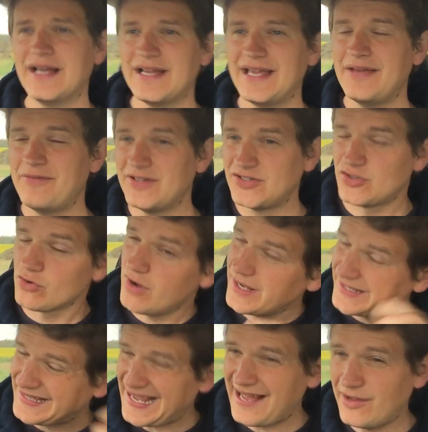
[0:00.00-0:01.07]
If it's your eye,
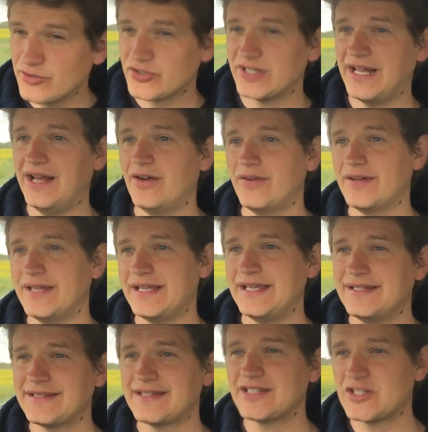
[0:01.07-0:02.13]
gouge it out. He
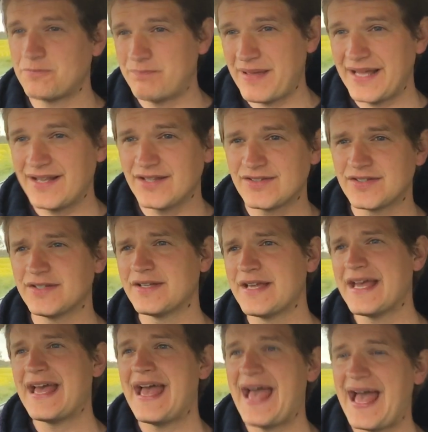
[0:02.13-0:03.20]
says it's better to
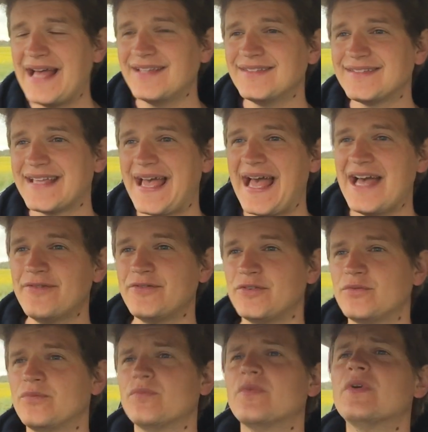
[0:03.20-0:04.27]
enter heaven
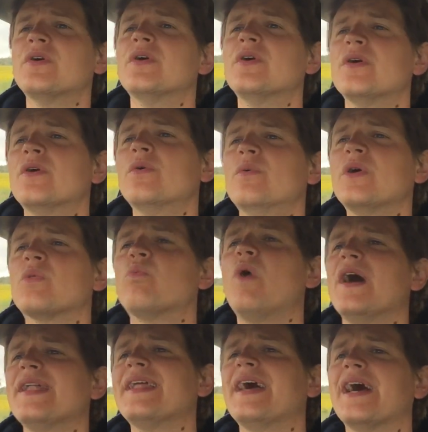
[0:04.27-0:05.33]
with
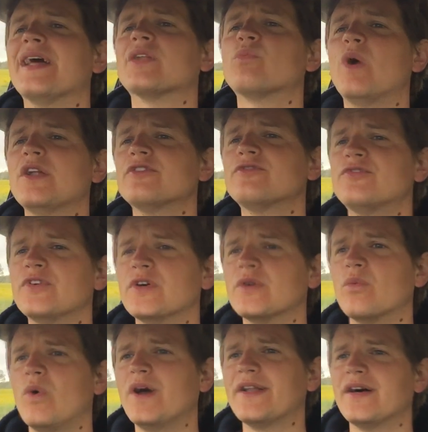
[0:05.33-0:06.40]
one hand, one foot,
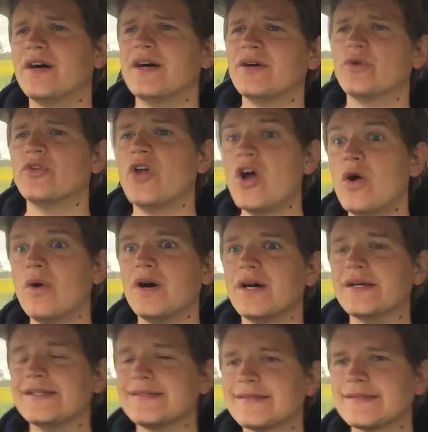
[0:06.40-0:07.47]
one eye, or no
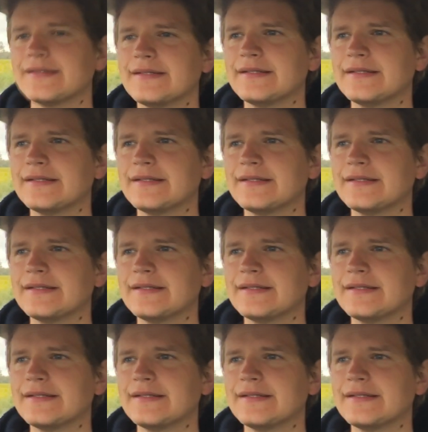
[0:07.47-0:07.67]
eyes,